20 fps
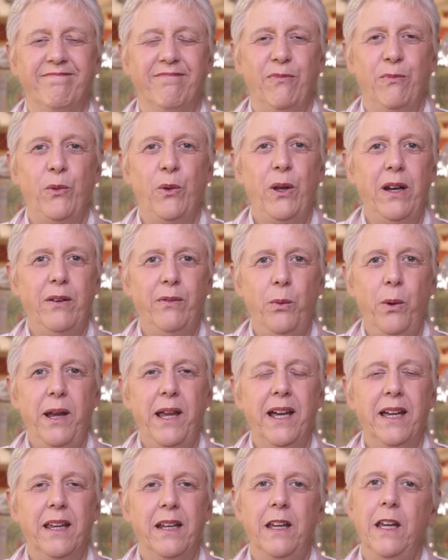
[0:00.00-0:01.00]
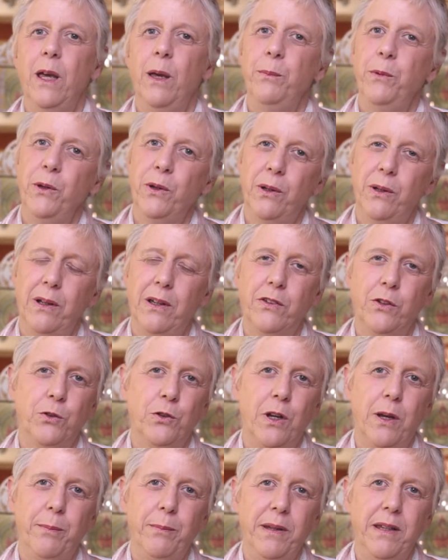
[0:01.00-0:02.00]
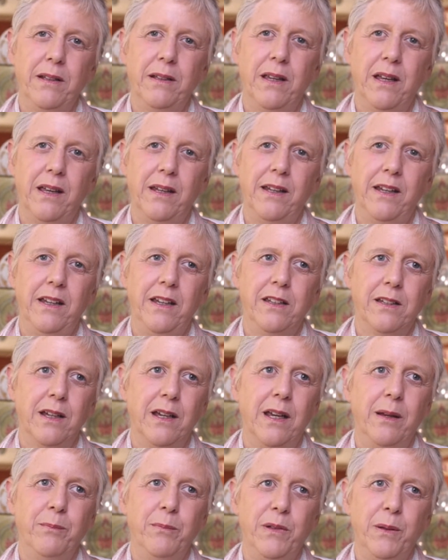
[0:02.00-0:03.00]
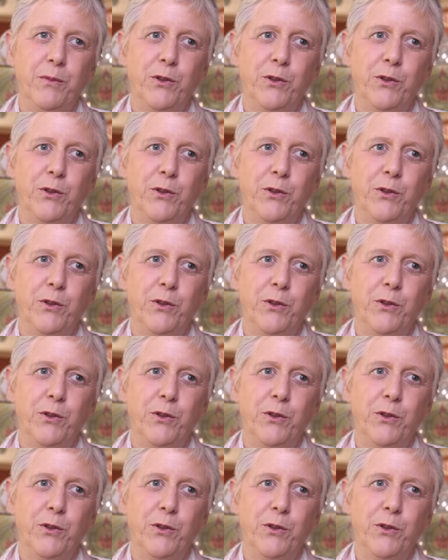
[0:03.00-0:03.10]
whatever way I can help, you can also drop me a line anytime.